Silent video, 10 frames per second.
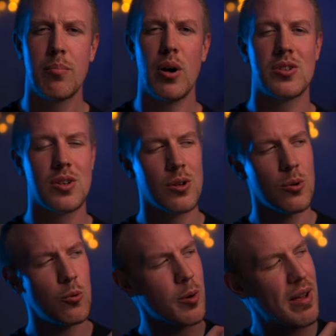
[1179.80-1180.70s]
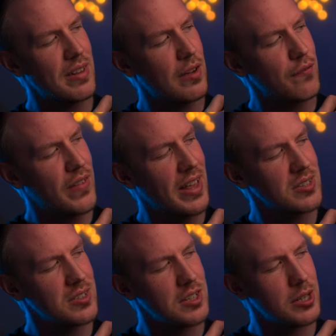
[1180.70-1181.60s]
But what about that
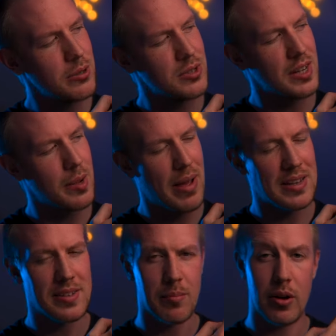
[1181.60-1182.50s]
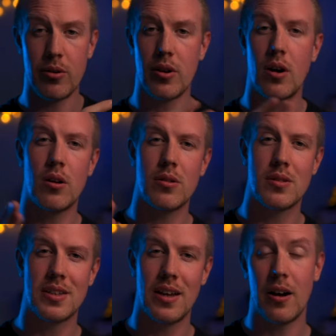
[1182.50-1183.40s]
fancy new cinematic mode on
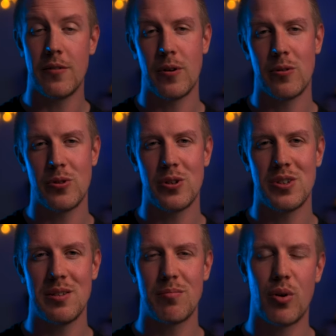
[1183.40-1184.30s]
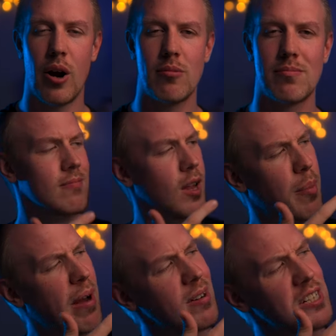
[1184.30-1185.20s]
the iPhone thirteen Pro?
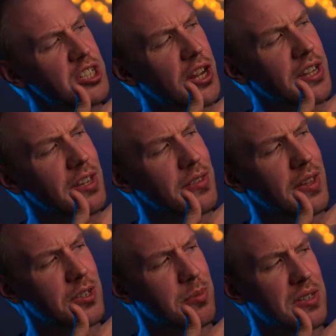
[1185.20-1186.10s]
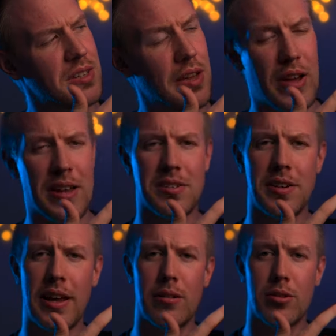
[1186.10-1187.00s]
Apparently shaking things means they're fancy
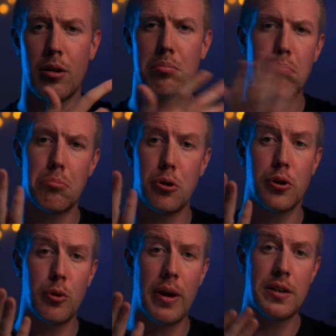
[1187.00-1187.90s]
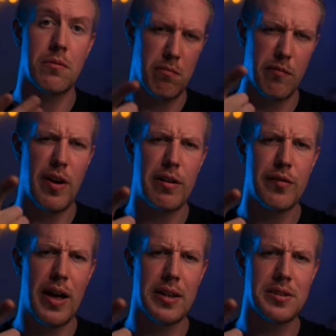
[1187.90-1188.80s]
now, so earthquakes, very
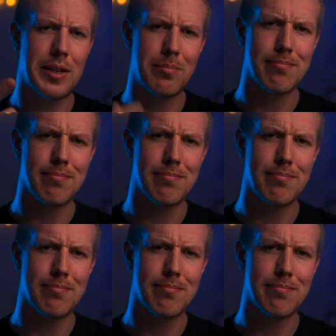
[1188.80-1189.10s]
fancy.